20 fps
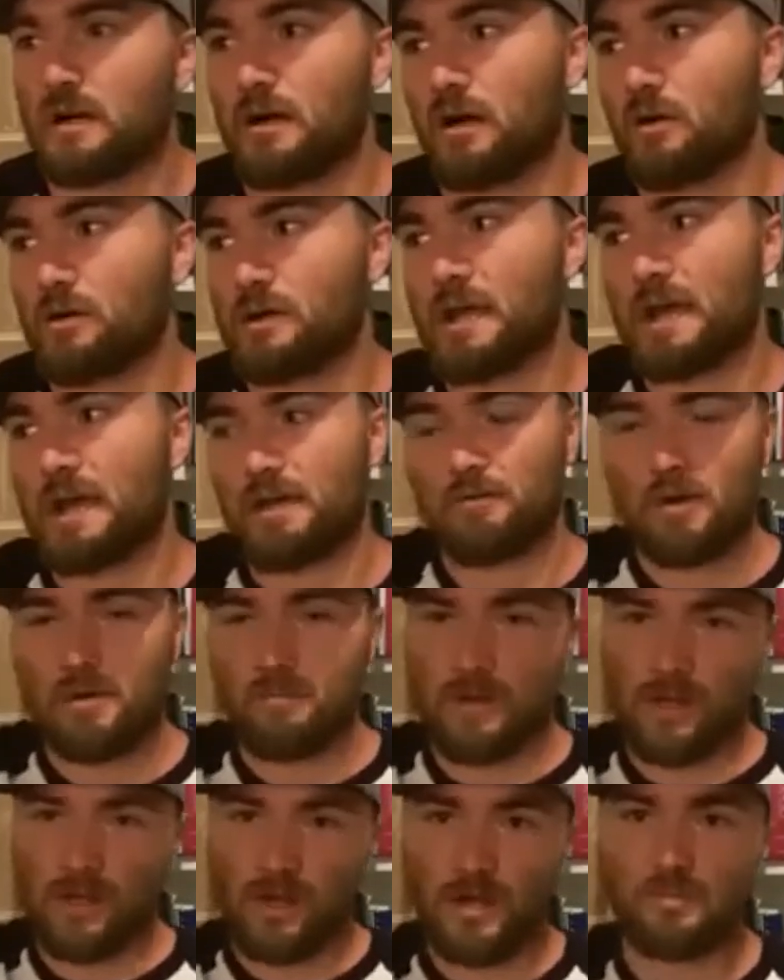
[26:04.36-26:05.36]
oh yeah, I
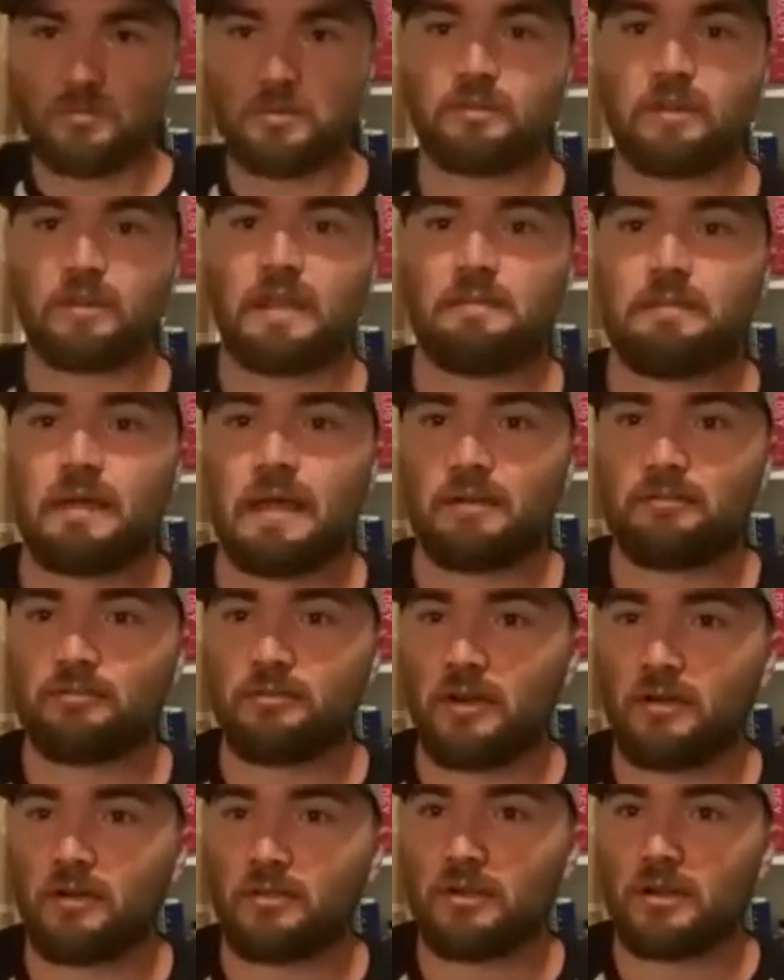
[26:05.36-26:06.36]
want my arm to lay back
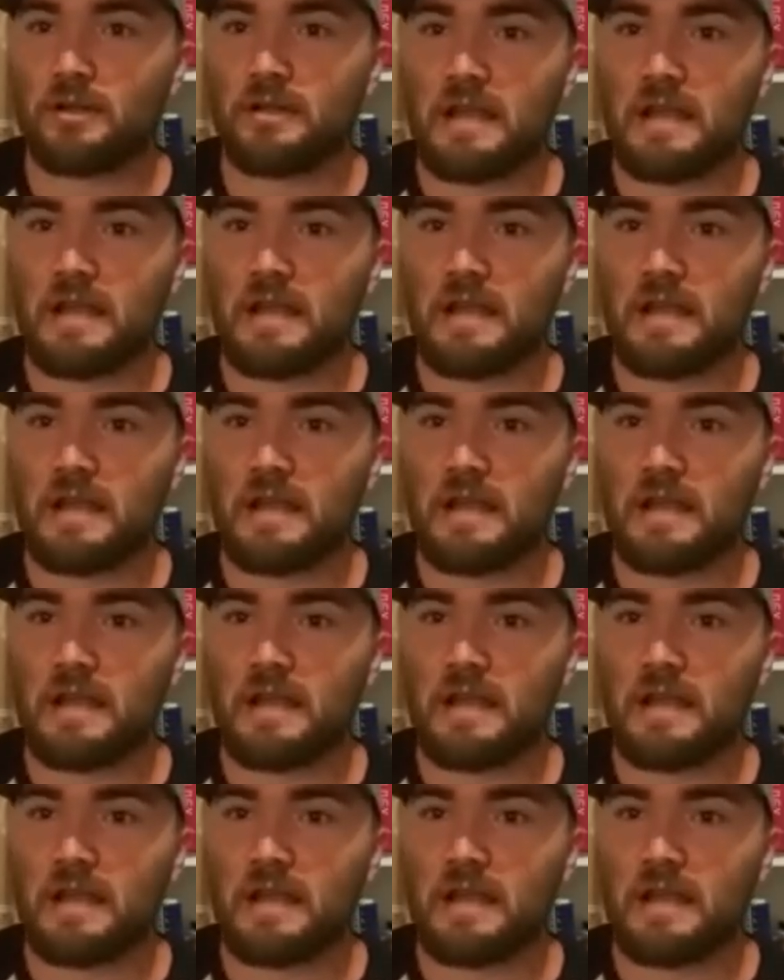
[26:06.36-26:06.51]
farther,